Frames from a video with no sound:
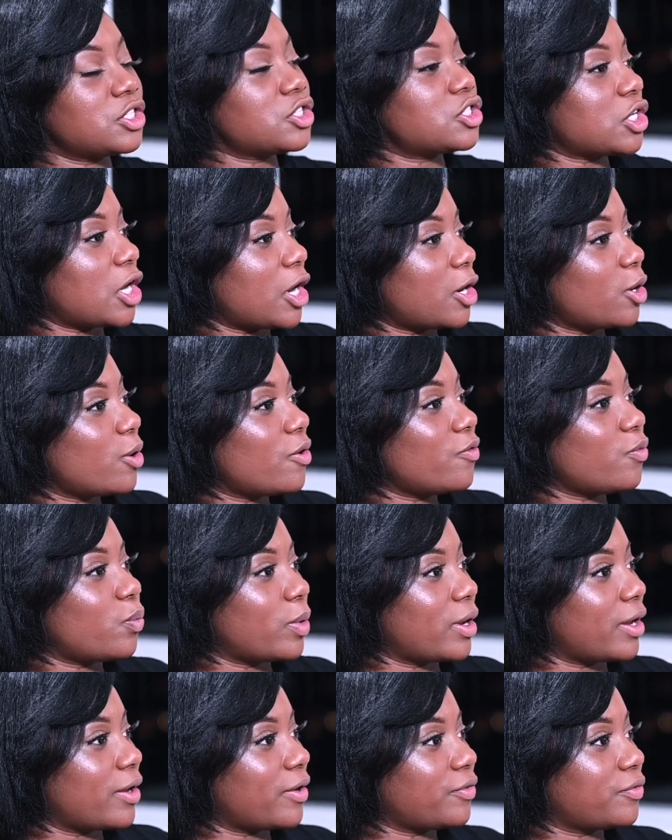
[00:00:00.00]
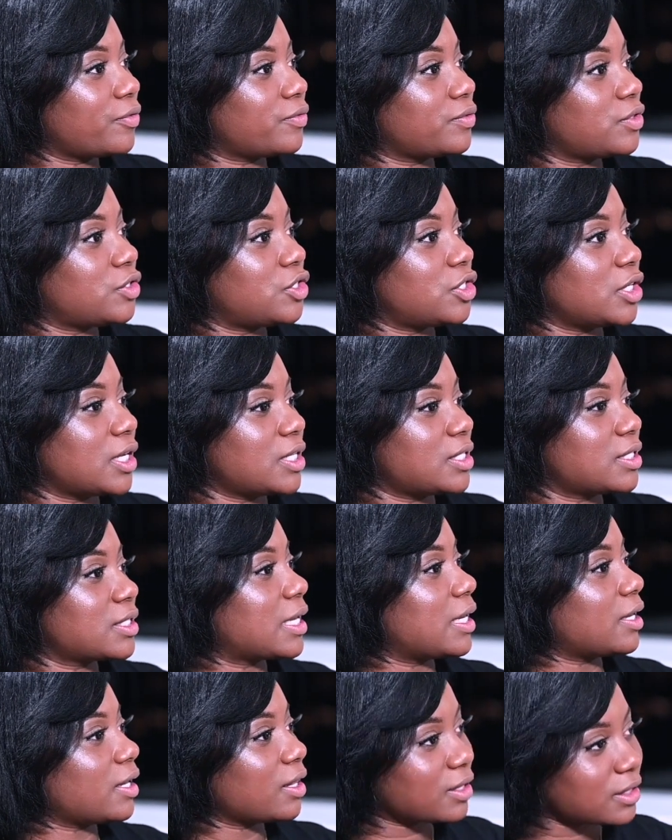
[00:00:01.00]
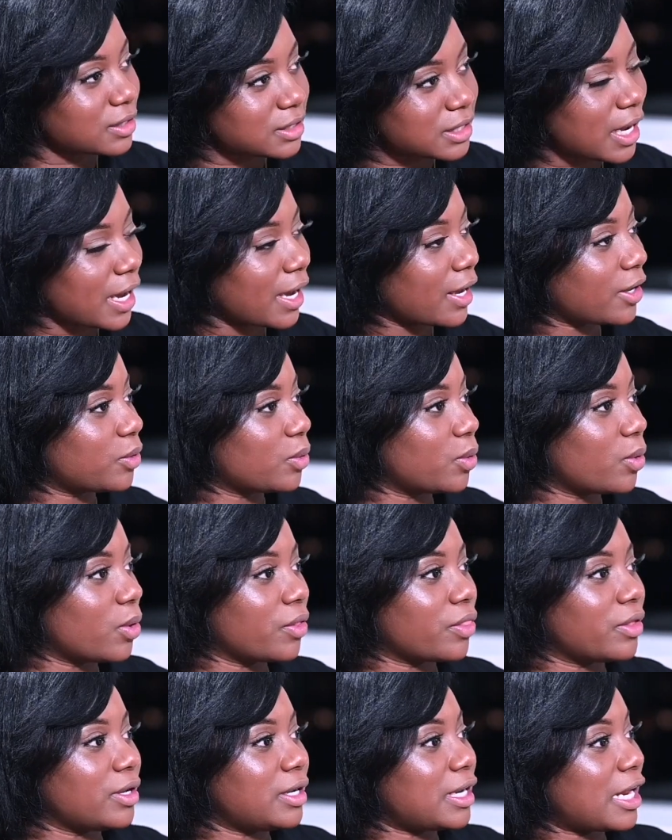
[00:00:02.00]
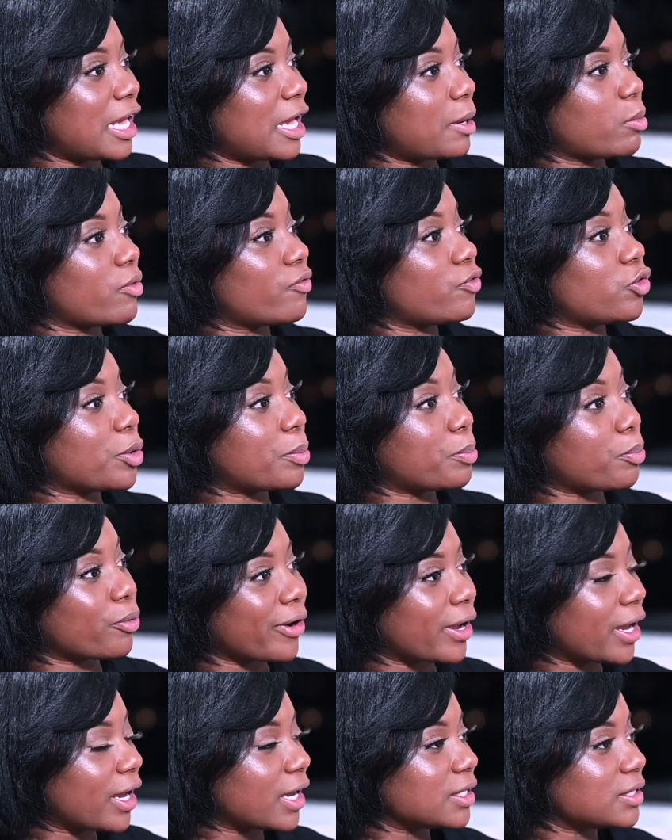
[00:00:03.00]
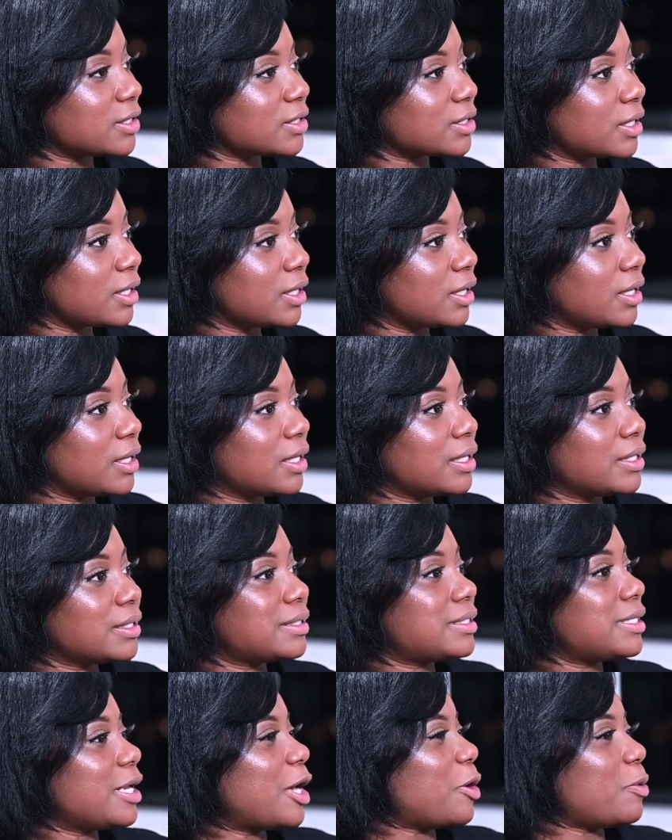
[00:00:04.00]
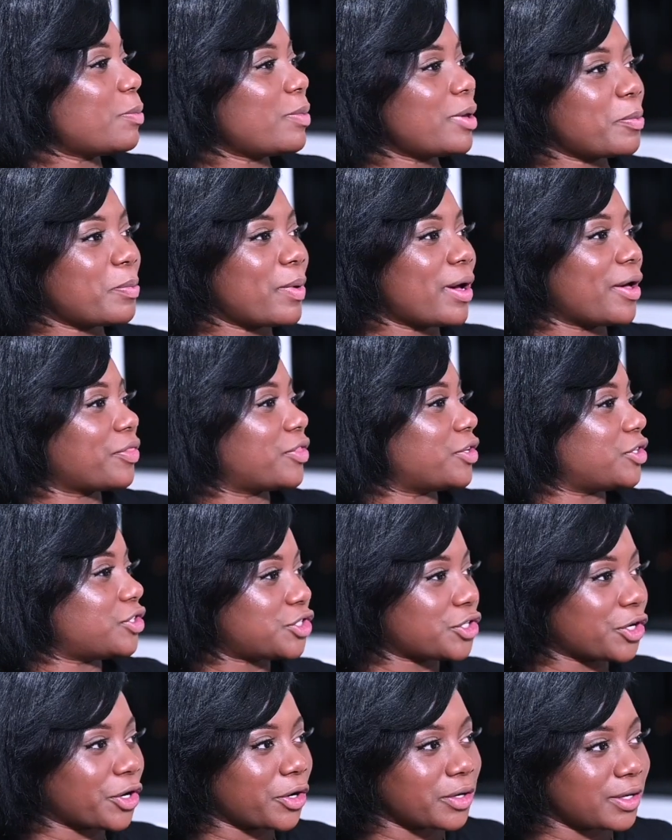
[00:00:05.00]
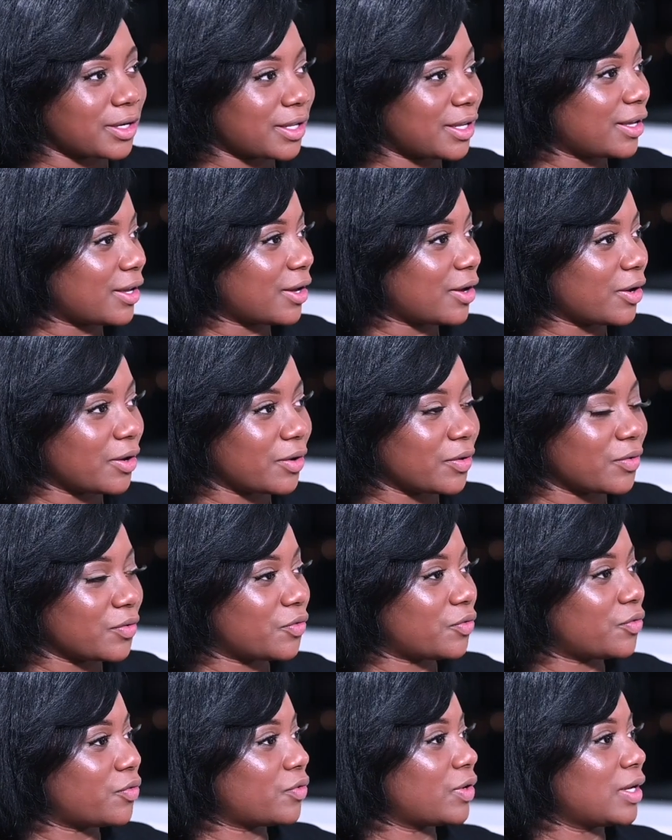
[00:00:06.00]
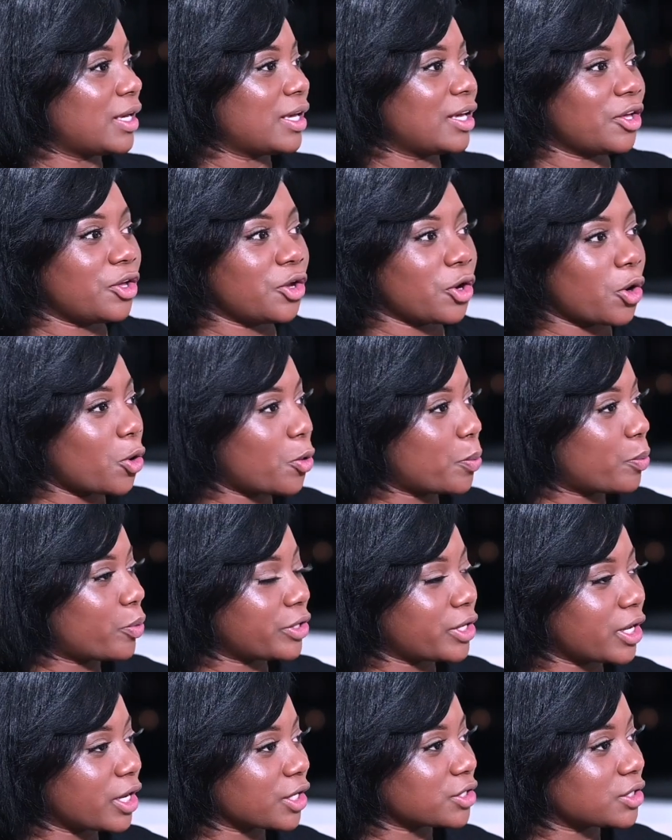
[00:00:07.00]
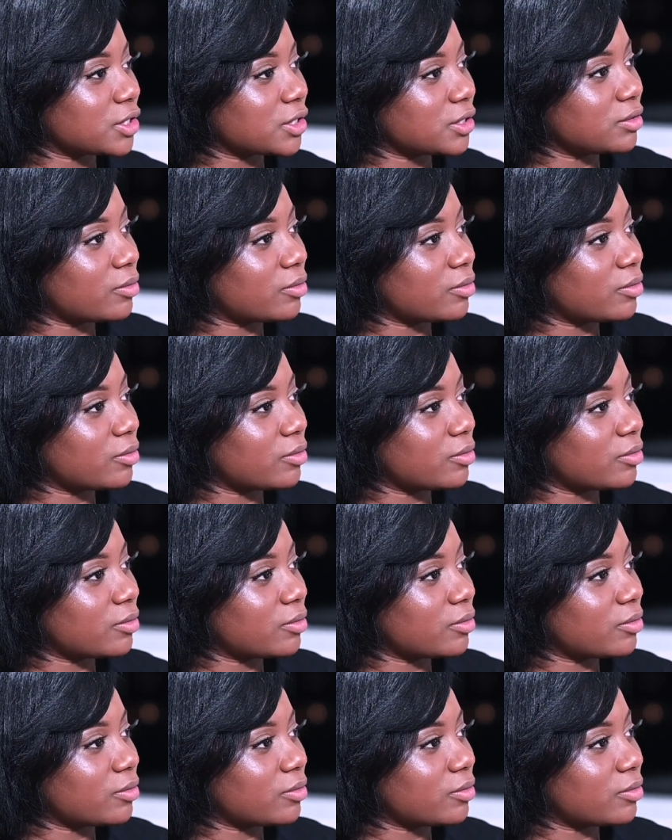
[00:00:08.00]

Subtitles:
start off with just getting the title or the name of your brand, tell me about the journey of your whole production.